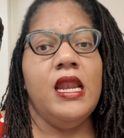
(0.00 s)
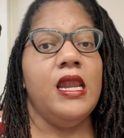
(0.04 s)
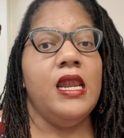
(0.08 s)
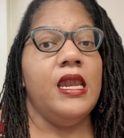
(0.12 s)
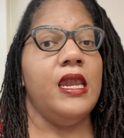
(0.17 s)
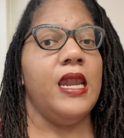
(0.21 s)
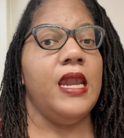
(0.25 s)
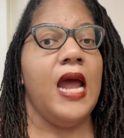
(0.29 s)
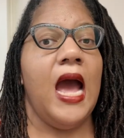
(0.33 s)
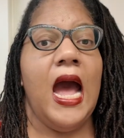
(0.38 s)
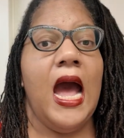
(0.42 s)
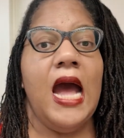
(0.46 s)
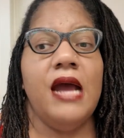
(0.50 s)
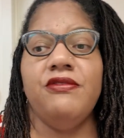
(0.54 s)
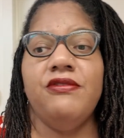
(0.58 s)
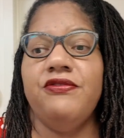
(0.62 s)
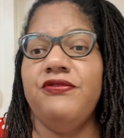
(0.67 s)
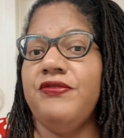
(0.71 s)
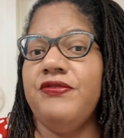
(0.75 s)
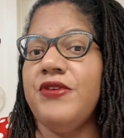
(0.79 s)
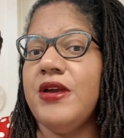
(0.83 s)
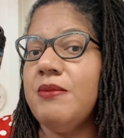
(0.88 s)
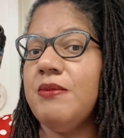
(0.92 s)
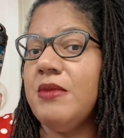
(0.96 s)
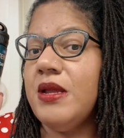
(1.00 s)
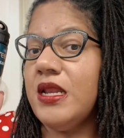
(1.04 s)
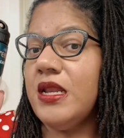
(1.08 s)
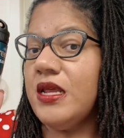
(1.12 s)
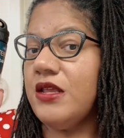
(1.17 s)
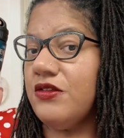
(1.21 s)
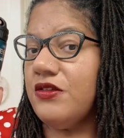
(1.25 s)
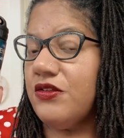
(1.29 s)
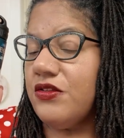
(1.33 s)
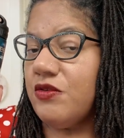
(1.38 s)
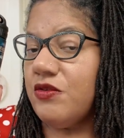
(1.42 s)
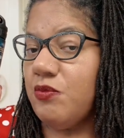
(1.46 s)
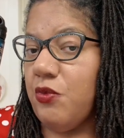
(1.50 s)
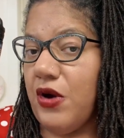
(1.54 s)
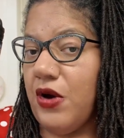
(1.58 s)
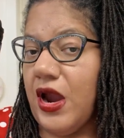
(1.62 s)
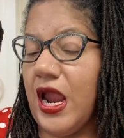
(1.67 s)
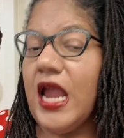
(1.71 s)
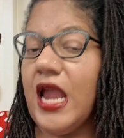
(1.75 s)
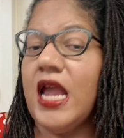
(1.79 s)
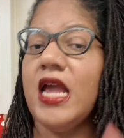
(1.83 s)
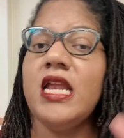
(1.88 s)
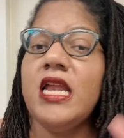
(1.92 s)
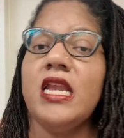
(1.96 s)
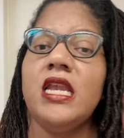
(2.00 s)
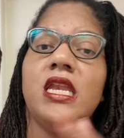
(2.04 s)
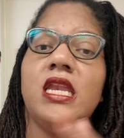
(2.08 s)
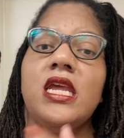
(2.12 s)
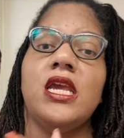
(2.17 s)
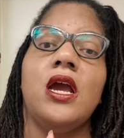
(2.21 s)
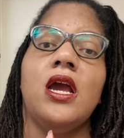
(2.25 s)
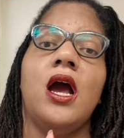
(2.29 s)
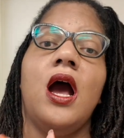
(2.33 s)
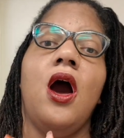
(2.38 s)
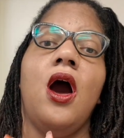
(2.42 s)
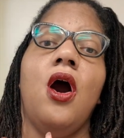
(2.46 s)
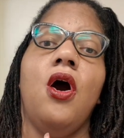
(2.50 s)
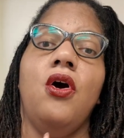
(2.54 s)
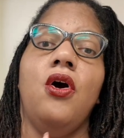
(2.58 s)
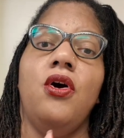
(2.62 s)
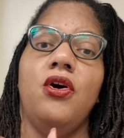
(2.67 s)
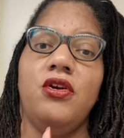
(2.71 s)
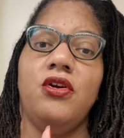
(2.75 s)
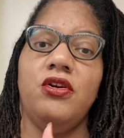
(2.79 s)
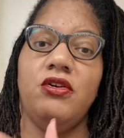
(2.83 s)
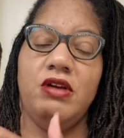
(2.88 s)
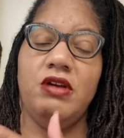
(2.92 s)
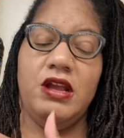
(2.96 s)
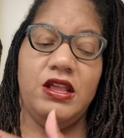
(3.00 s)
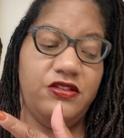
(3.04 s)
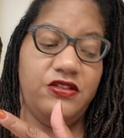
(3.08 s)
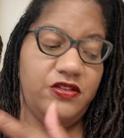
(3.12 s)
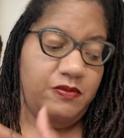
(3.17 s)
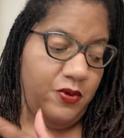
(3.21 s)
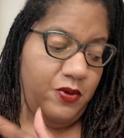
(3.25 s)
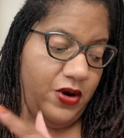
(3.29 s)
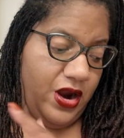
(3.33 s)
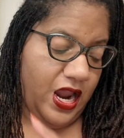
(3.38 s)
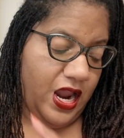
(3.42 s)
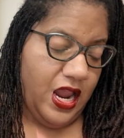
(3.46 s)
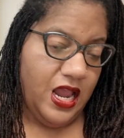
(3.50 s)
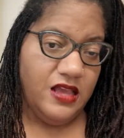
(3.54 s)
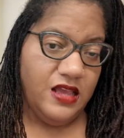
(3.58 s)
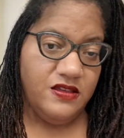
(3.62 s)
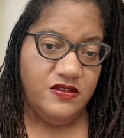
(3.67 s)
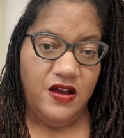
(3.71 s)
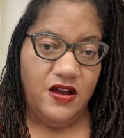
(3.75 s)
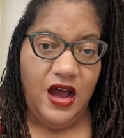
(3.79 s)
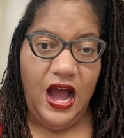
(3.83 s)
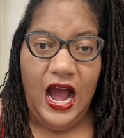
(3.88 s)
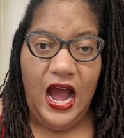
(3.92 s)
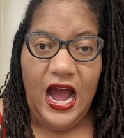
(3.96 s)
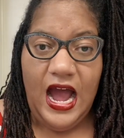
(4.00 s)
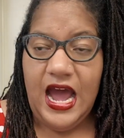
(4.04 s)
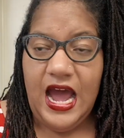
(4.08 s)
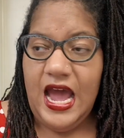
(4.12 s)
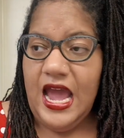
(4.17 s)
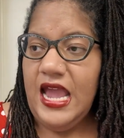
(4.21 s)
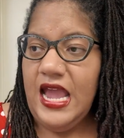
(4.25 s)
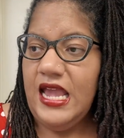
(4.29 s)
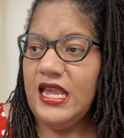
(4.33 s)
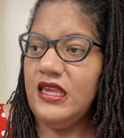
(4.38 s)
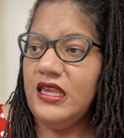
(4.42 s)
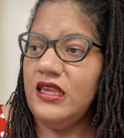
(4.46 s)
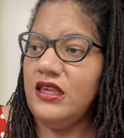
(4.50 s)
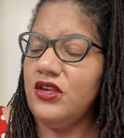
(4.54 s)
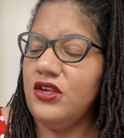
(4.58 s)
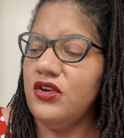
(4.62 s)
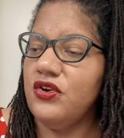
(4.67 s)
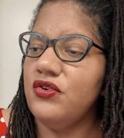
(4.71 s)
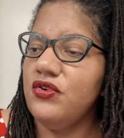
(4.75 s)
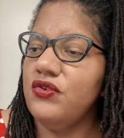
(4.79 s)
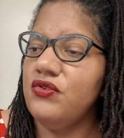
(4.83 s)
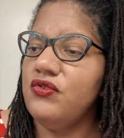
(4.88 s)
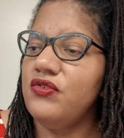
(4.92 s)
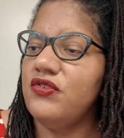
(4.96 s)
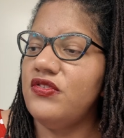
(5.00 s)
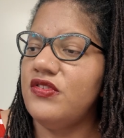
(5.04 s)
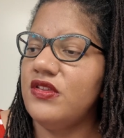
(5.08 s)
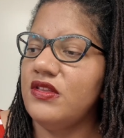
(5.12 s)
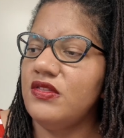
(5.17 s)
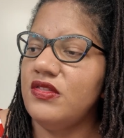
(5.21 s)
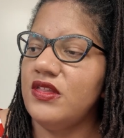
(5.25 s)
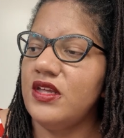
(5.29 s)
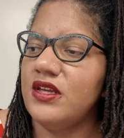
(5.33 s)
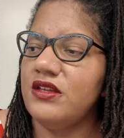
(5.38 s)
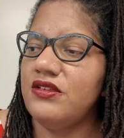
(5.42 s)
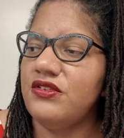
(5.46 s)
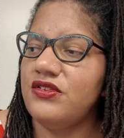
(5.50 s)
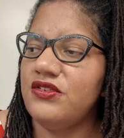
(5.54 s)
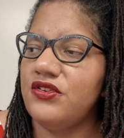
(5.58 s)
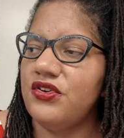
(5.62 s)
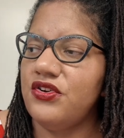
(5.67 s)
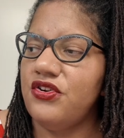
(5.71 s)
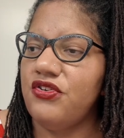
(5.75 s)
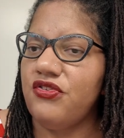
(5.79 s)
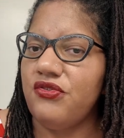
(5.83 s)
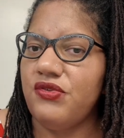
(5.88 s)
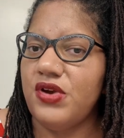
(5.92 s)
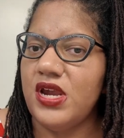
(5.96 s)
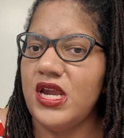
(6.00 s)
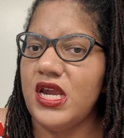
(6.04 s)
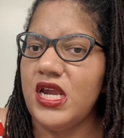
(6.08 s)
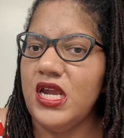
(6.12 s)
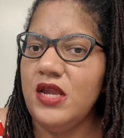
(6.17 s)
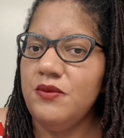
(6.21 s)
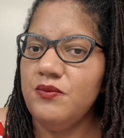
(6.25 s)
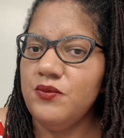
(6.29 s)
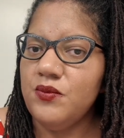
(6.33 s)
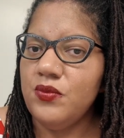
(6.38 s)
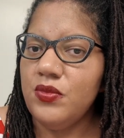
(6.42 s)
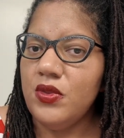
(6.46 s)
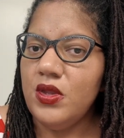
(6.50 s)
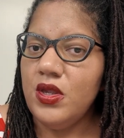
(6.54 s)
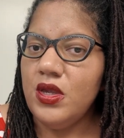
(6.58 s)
Not feminine spray, deodorant spray. So I use this Degree.